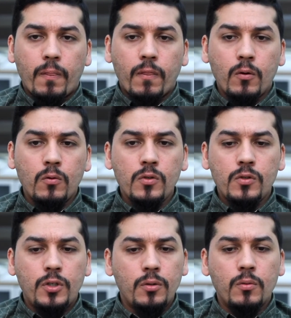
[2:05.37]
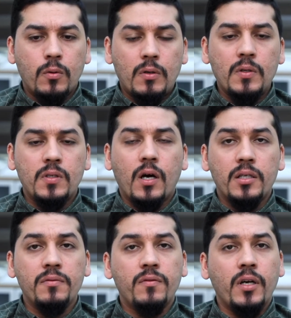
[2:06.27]
Those two words are
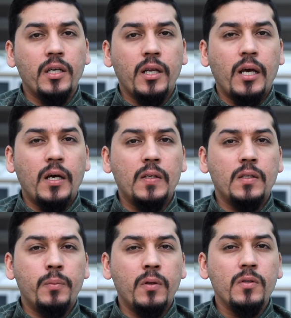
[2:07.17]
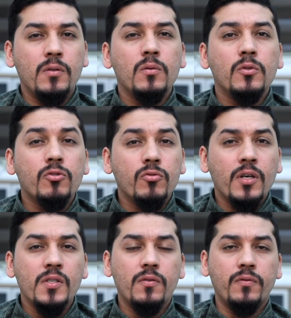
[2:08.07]
defined as a person who
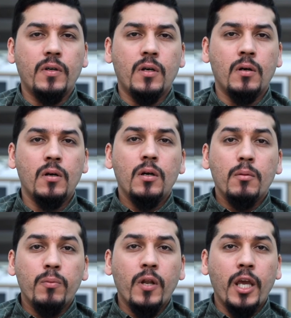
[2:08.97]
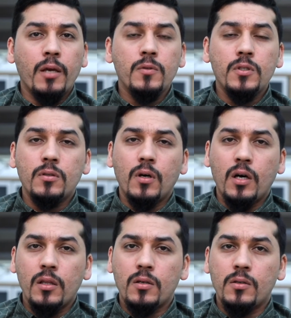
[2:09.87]
transfers blame to
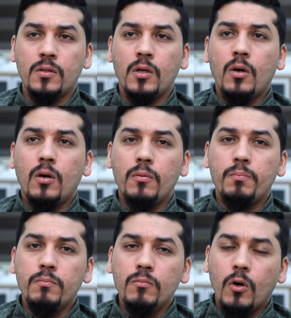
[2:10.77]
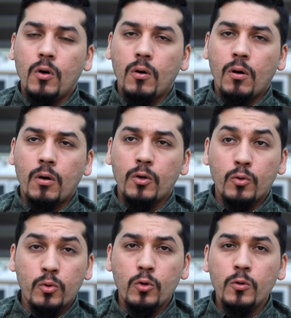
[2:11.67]
others or
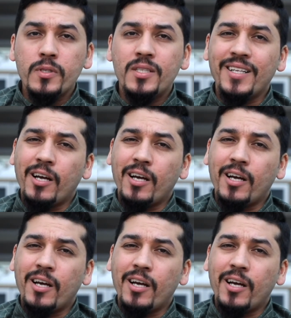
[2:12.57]
groups that